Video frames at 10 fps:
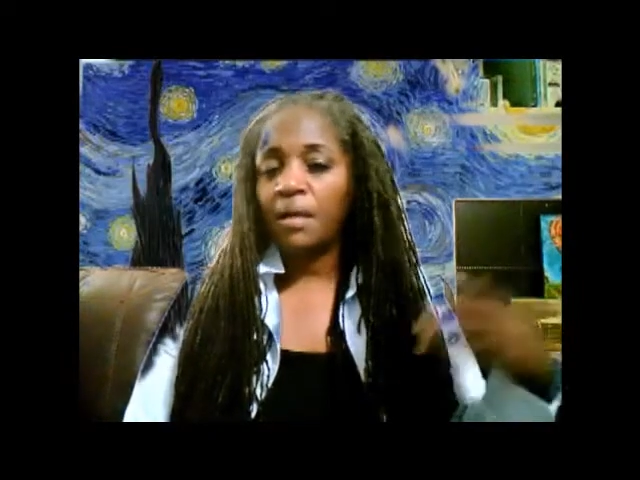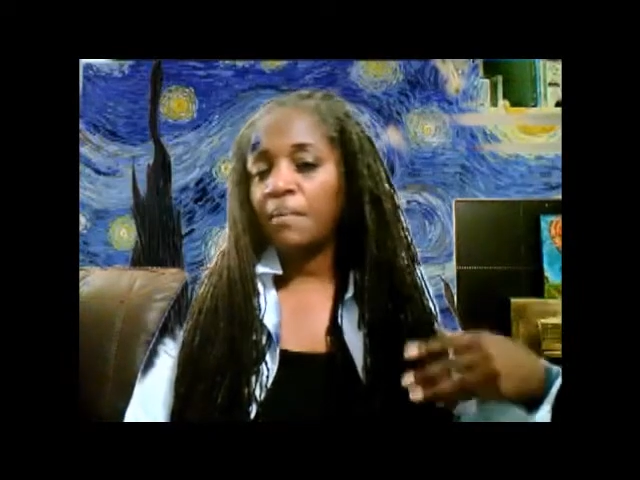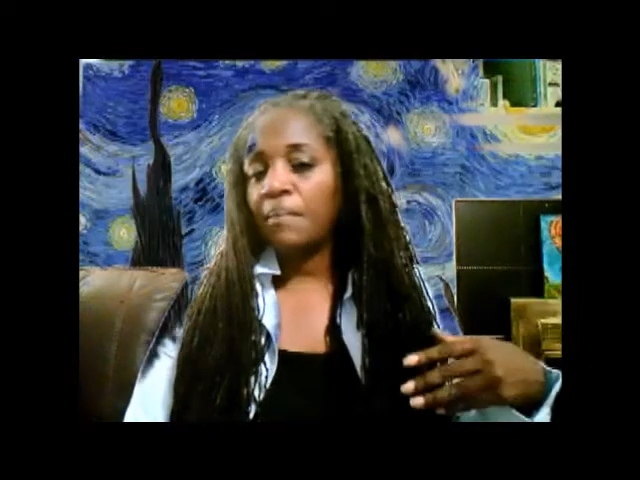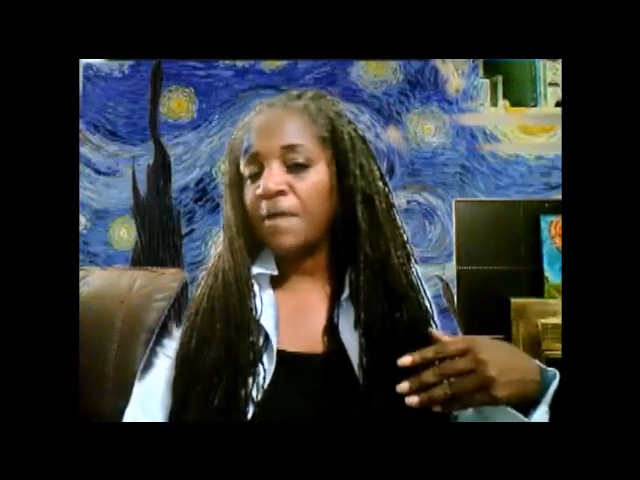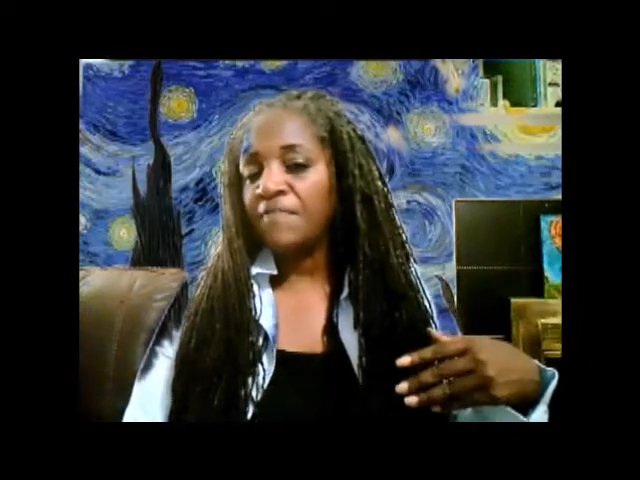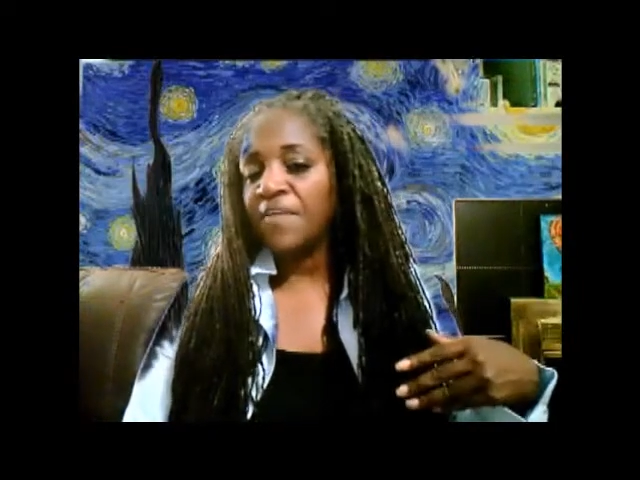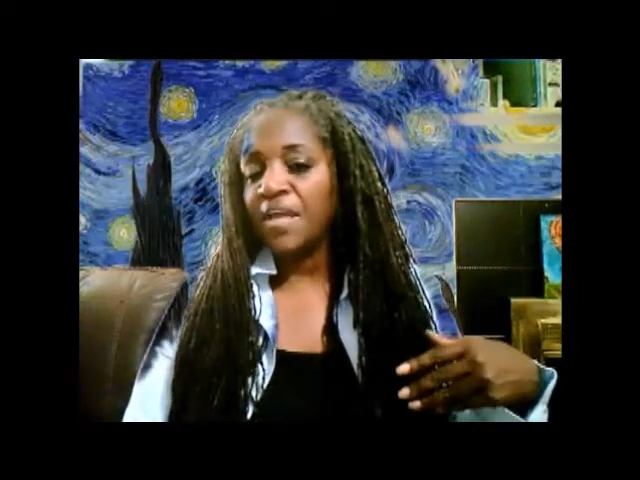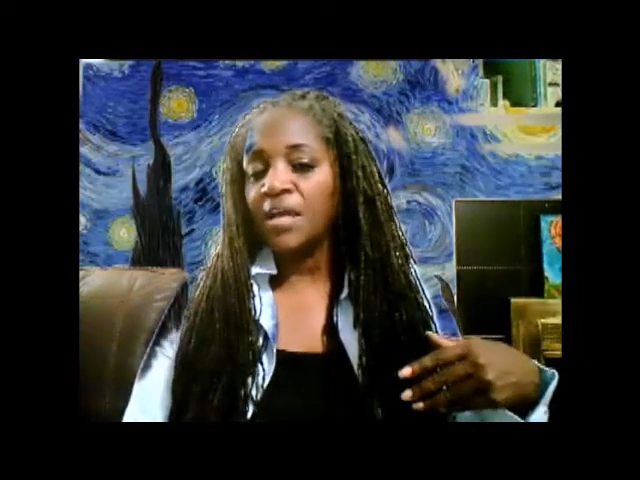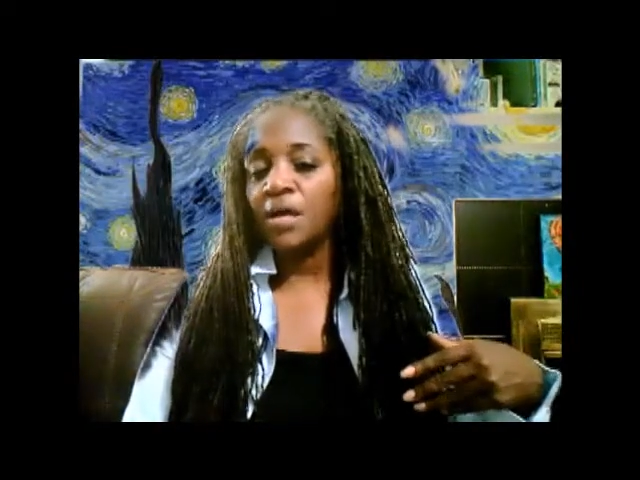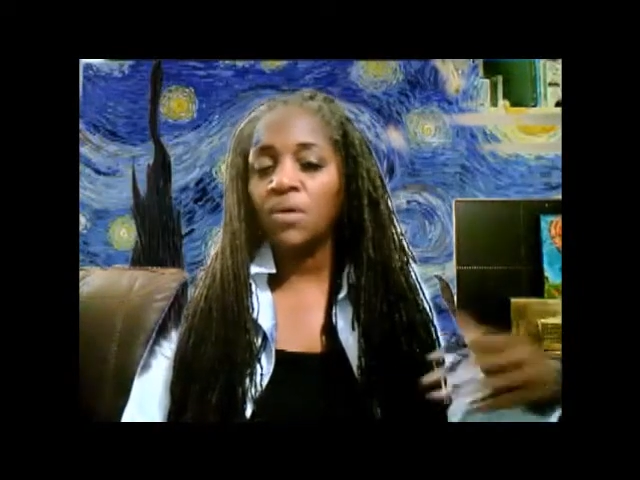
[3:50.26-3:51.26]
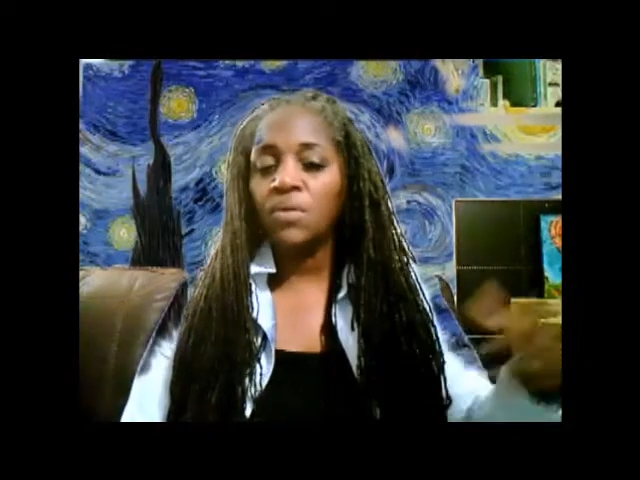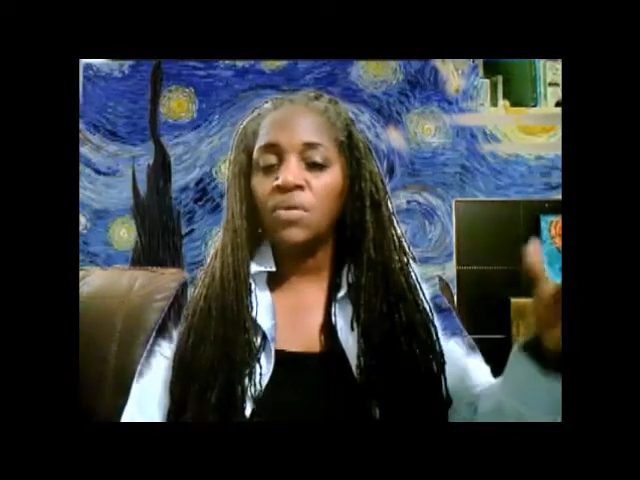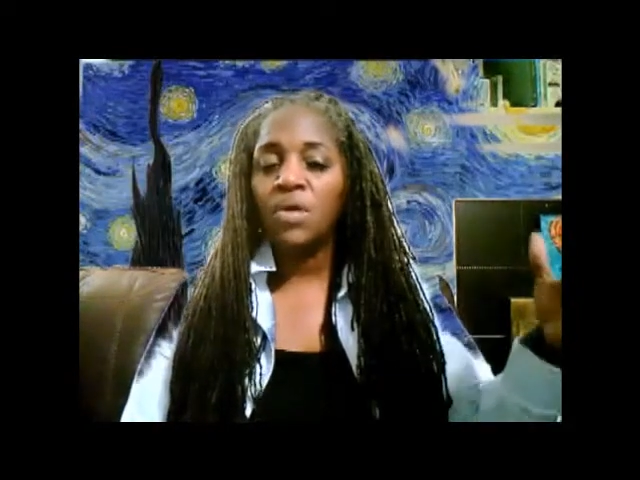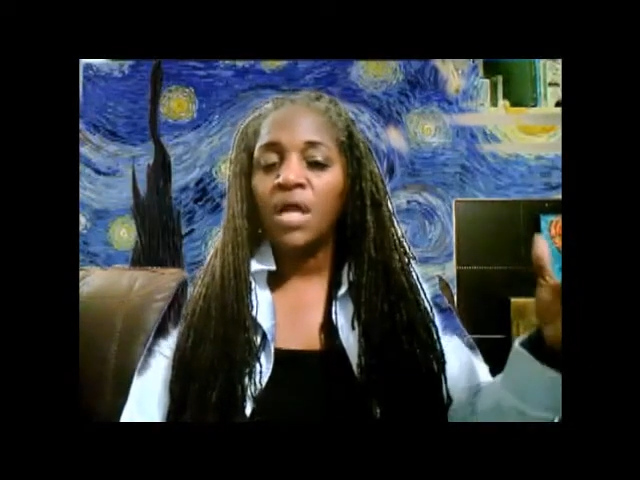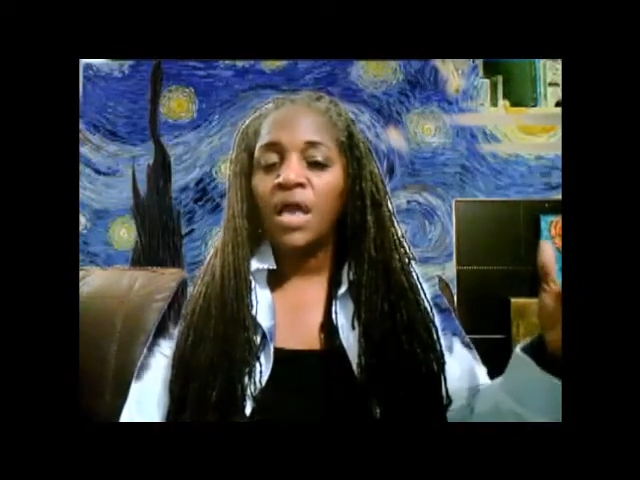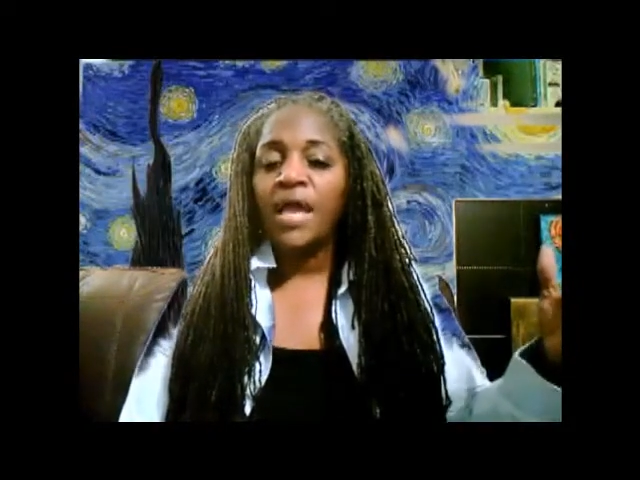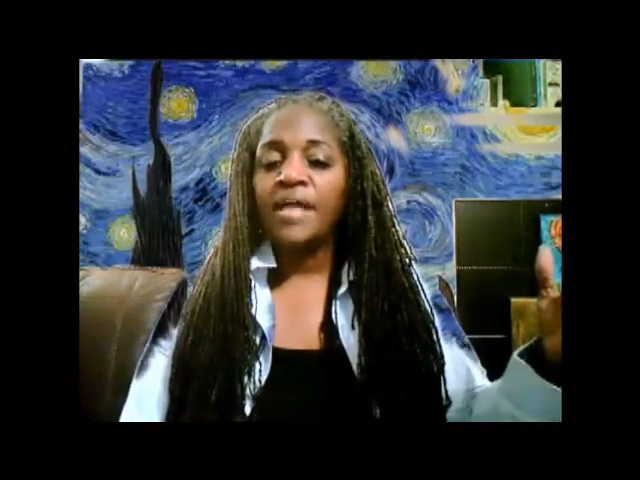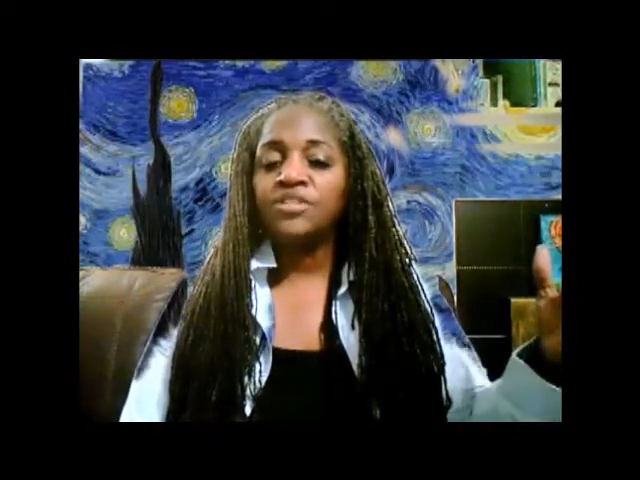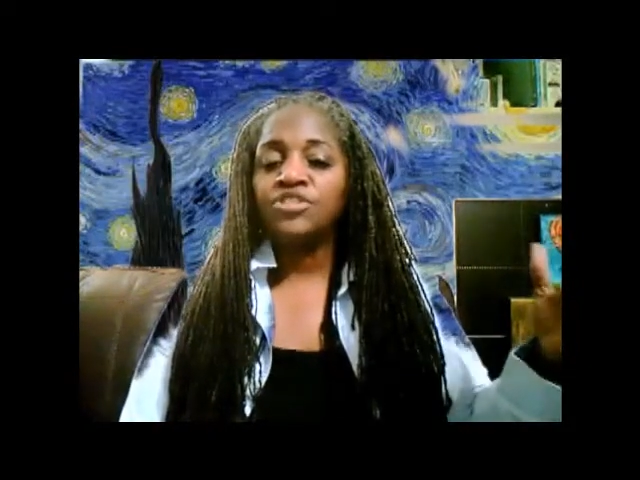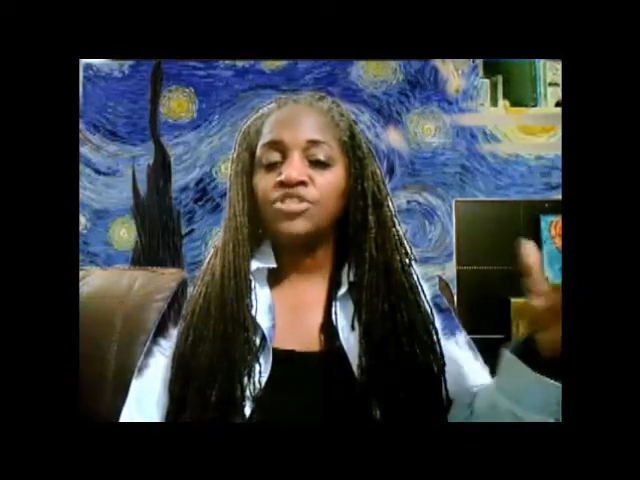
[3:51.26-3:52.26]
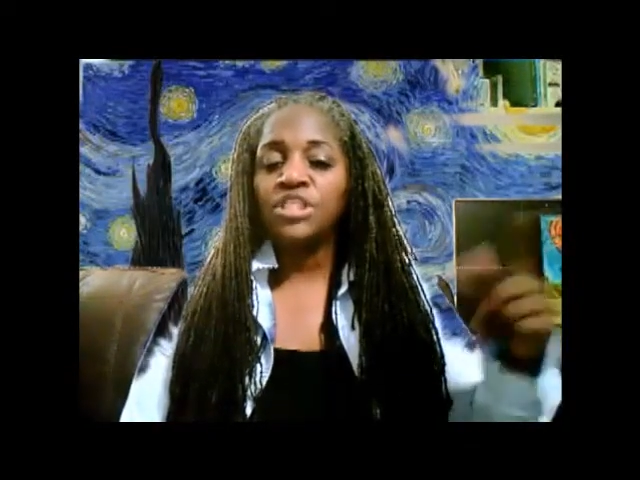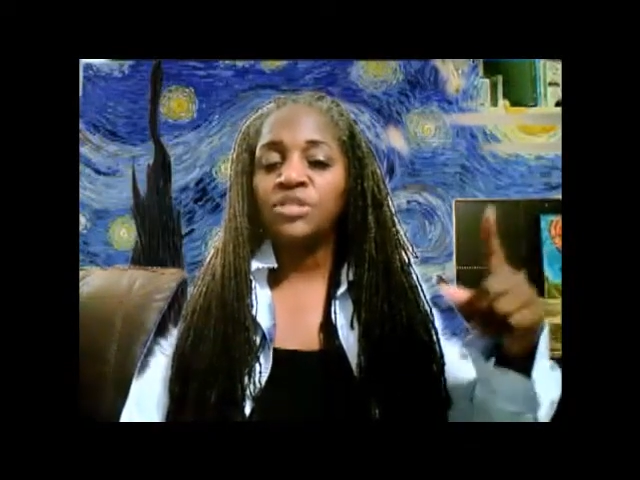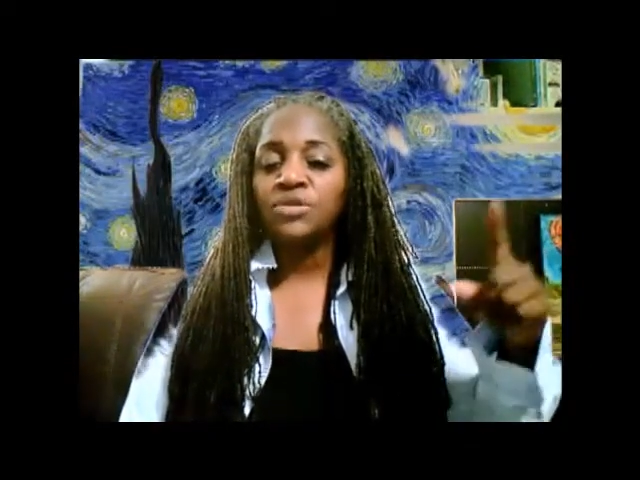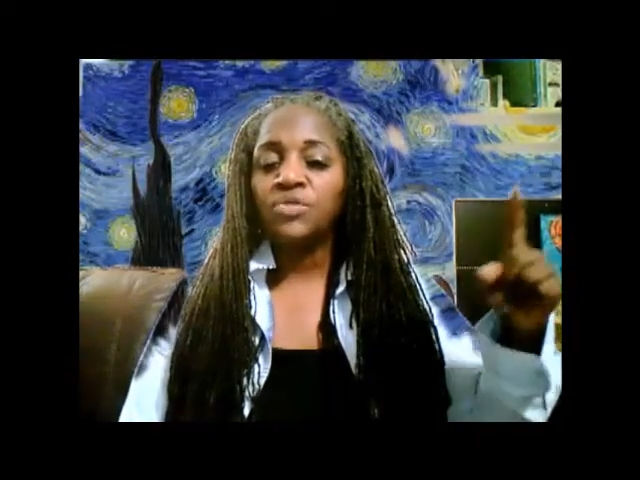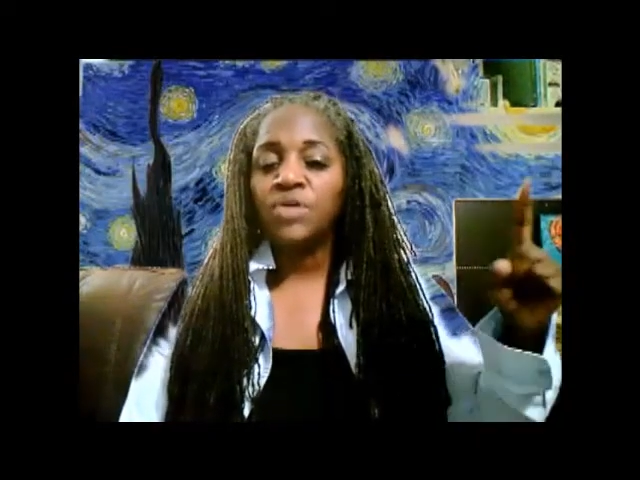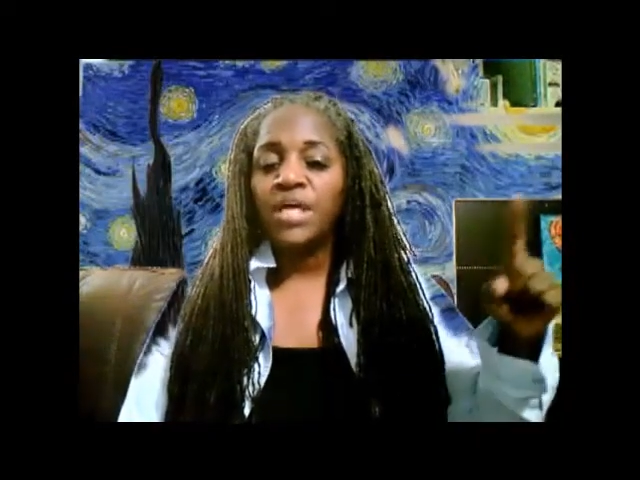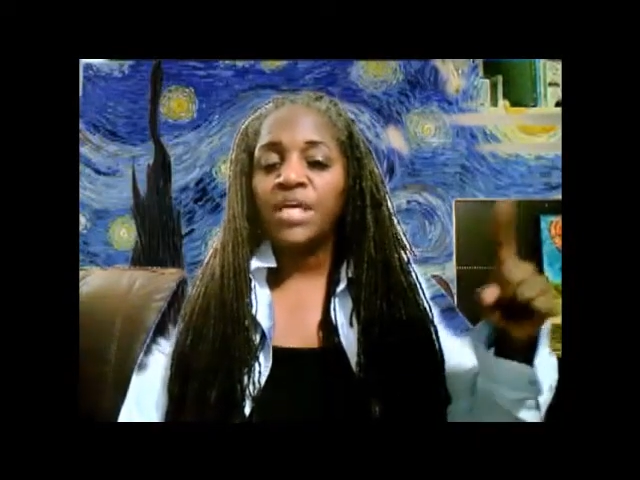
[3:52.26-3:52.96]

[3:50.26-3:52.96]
by Van Gogh, and still